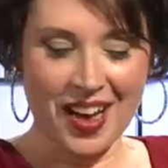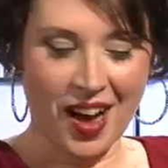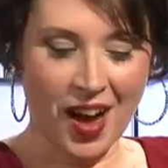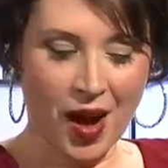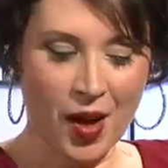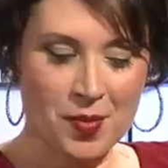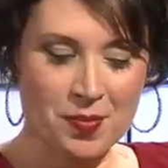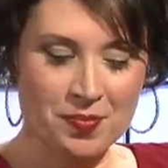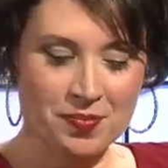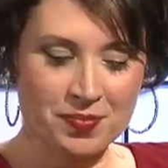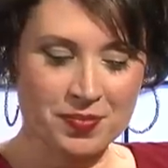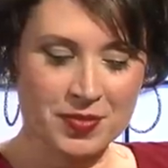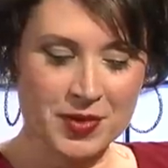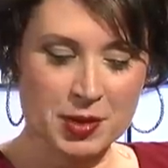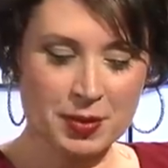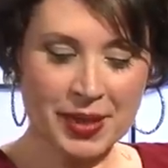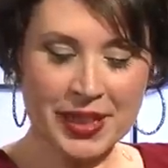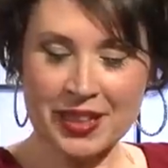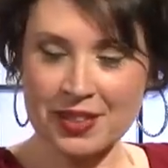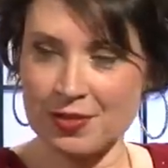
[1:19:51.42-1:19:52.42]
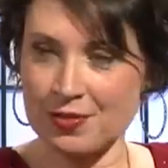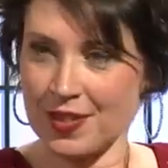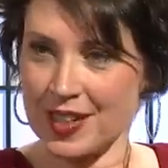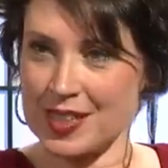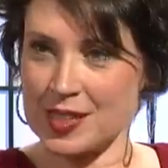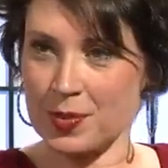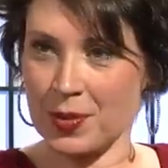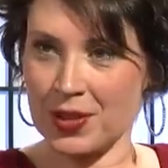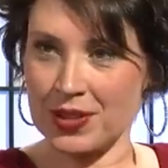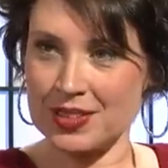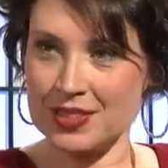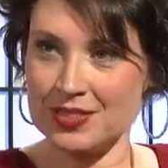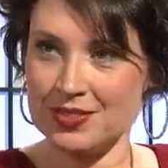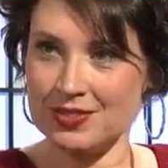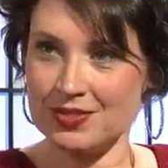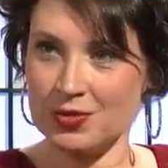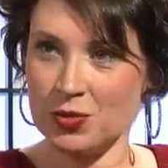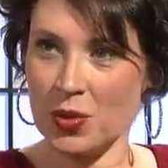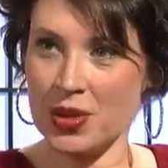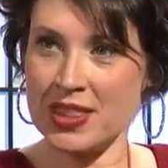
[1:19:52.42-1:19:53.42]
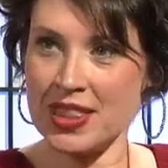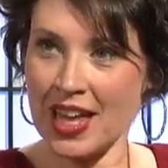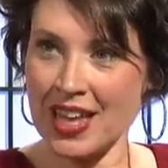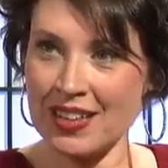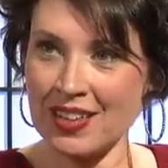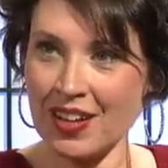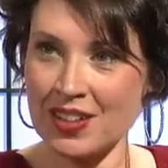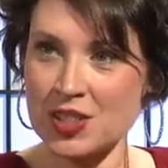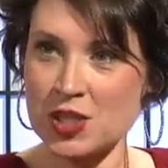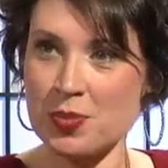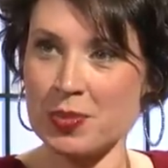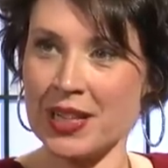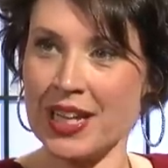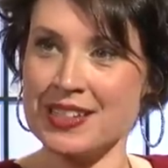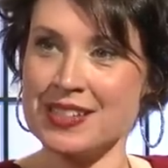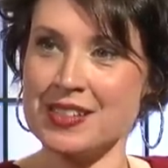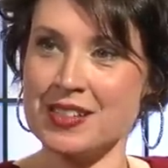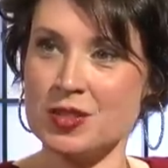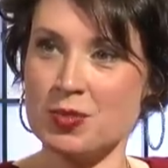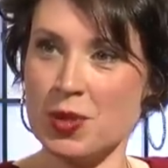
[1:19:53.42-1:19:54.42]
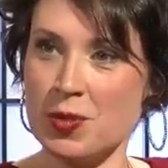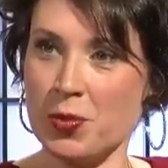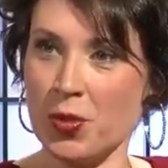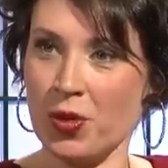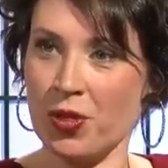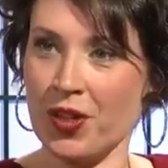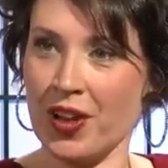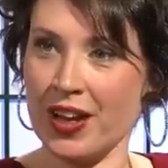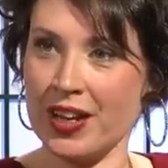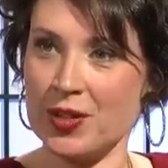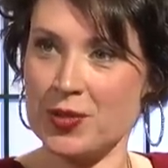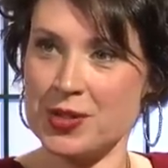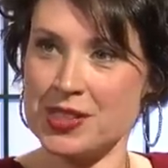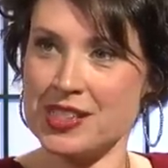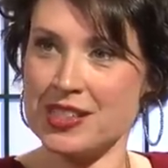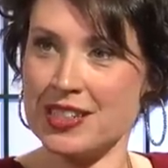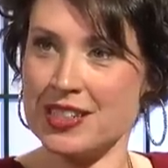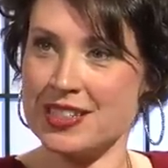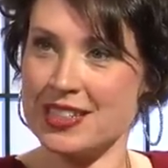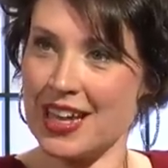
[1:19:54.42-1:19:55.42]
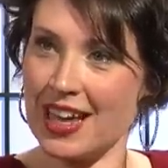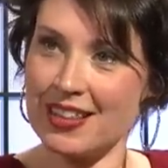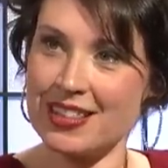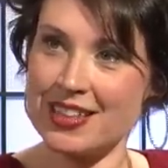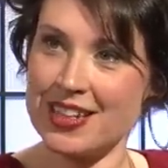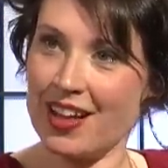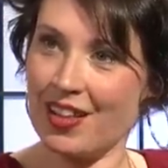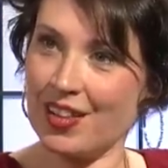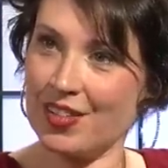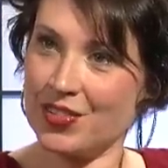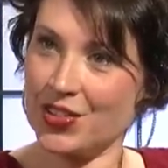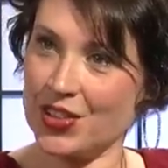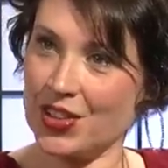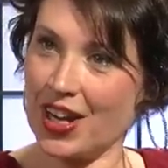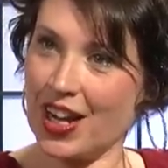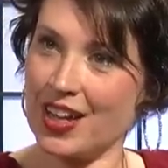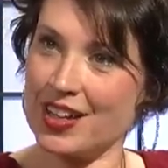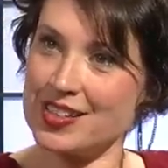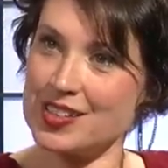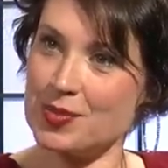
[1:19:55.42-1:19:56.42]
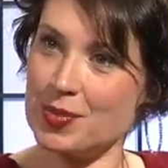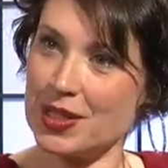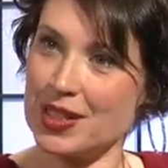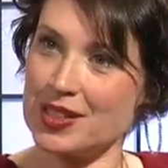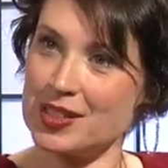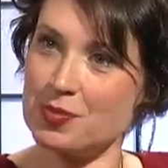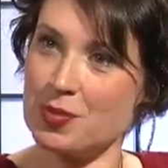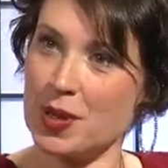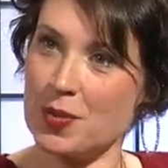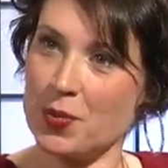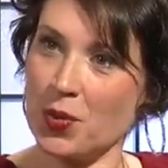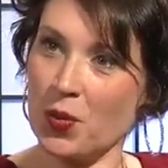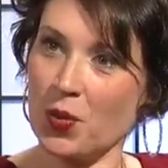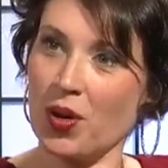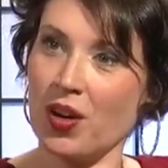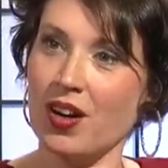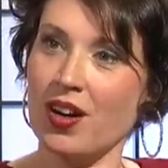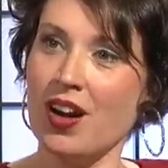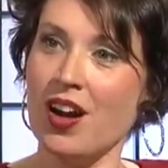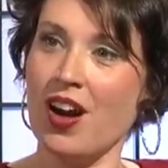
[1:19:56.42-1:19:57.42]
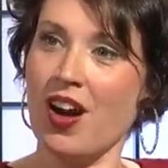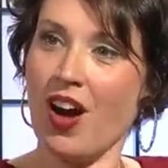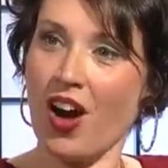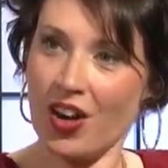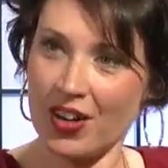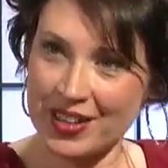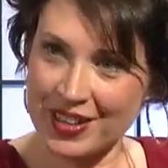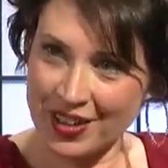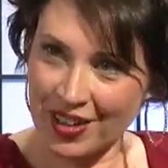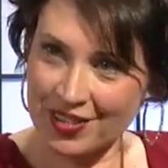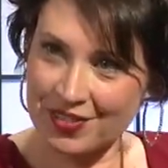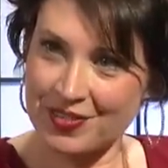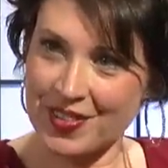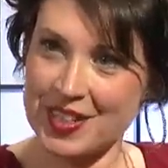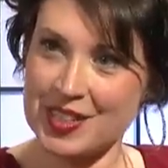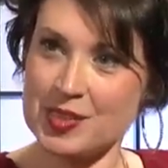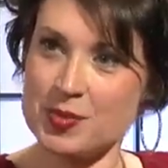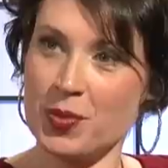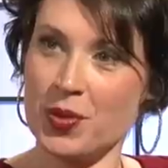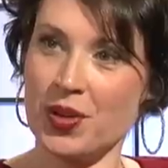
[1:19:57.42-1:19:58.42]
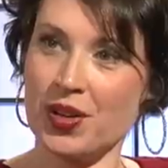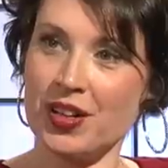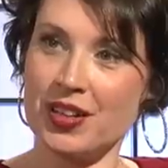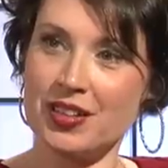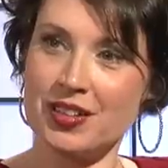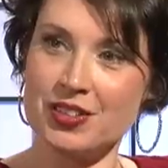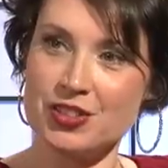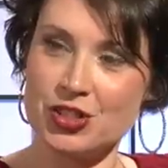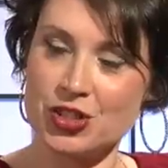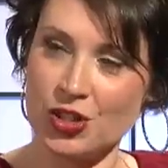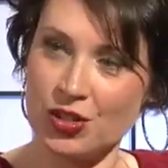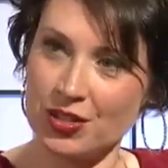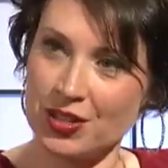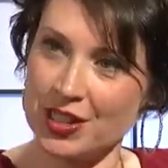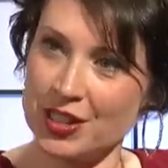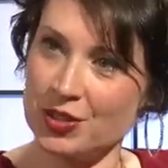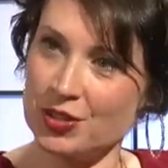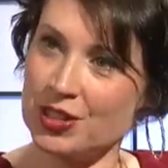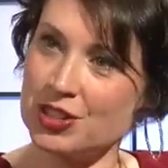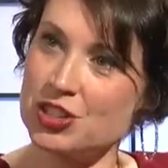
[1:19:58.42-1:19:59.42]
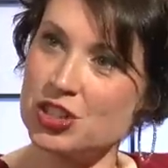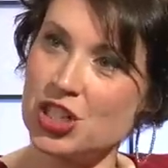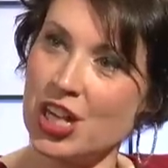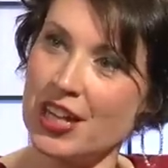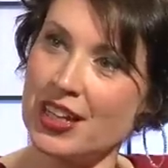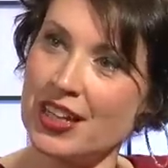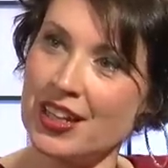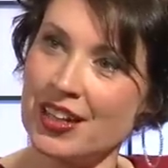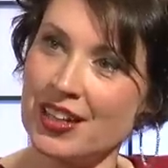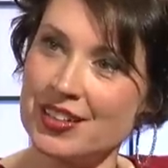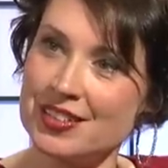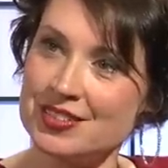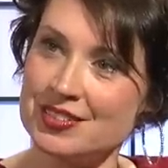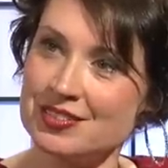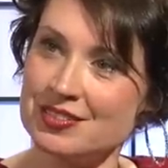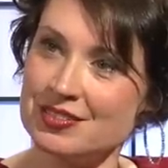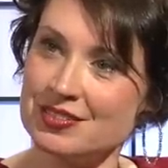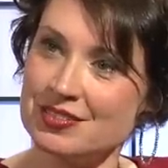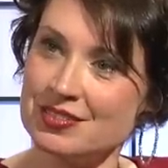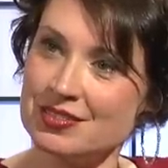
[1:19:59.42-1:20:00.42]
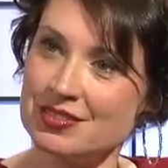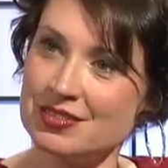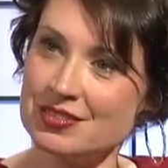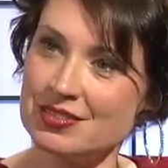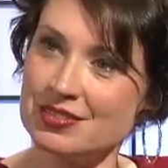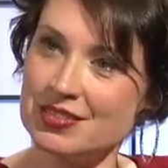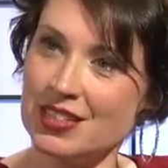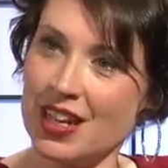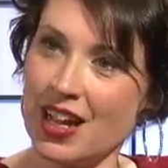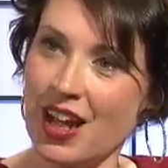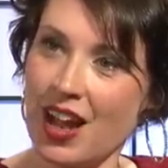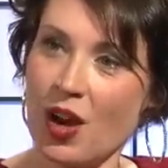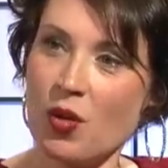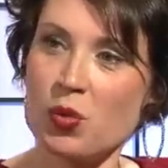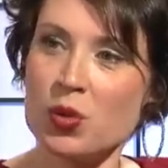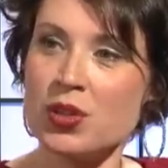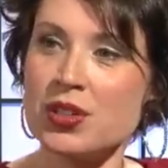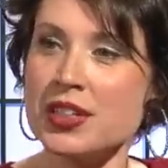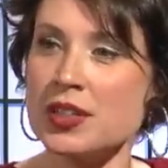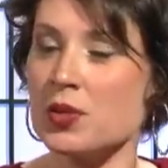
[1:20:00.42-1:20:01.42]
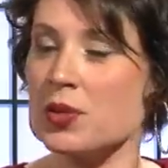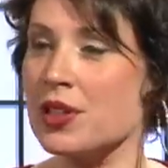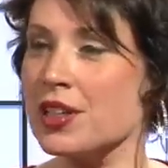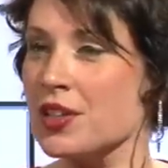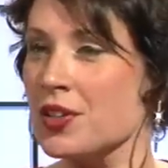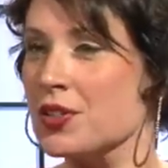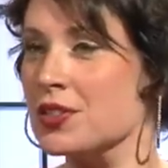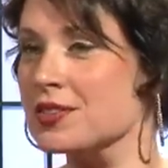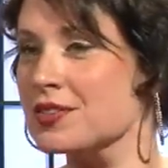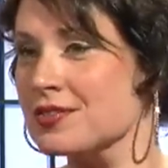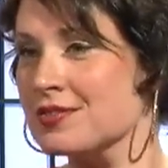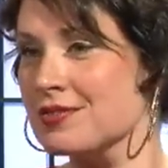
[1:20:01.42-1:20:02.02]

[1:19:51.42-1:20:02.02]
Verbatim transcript: Um, speaking of Facebook, when they launched Places, people thought it was the death knell of you guys because yeah. people were already on Facebook. Surely you could check in. Mm-hmm. How worried were you?